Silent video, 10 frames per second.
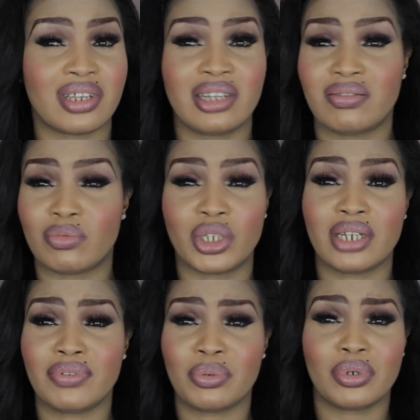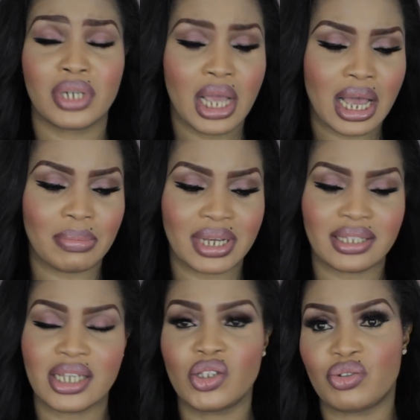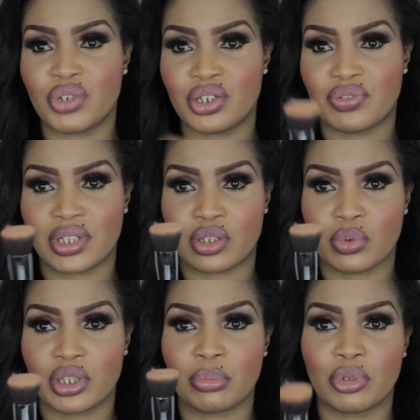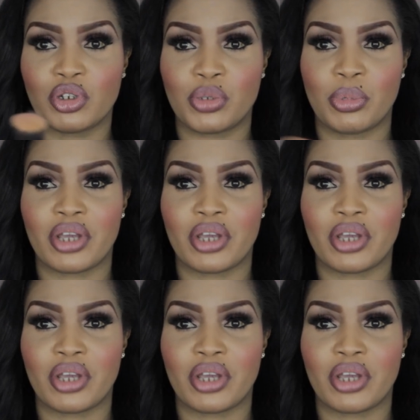So whichever one, I mean, I tend to reach for this one the most,